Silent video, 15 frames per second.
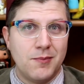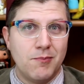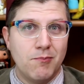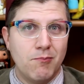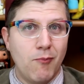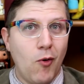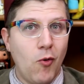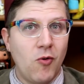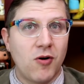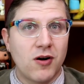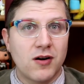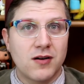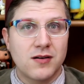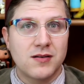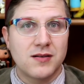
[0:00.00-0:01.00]

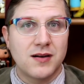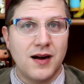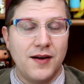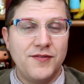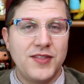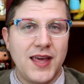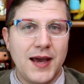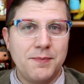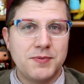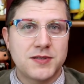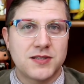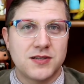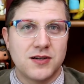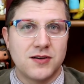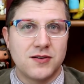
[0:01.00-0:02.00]
more of the
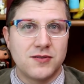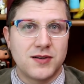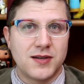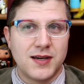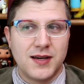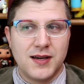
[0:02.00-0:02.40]
episode.